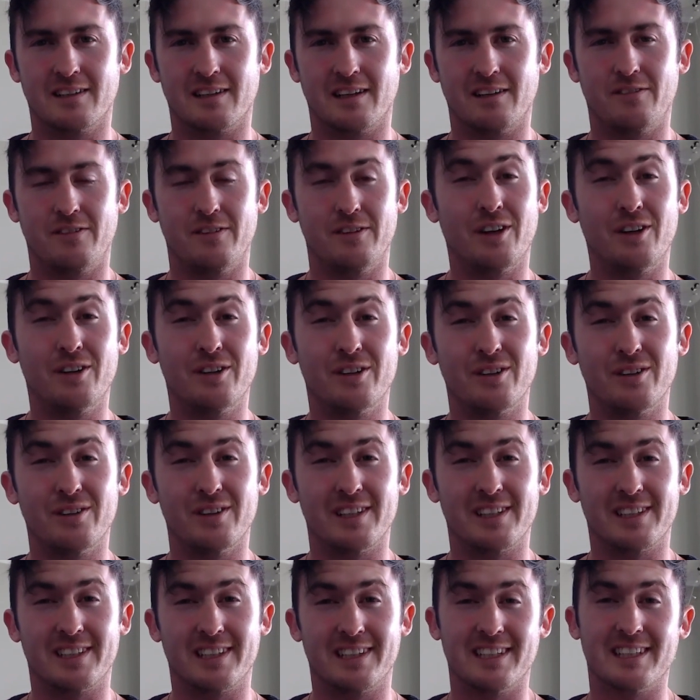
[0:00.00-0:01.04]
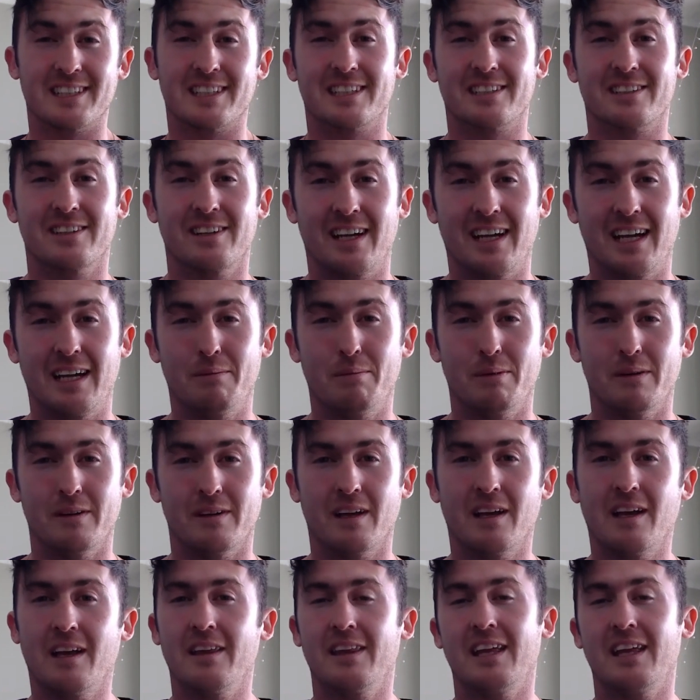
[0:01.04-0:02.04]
If you don't do this, this is going to happen.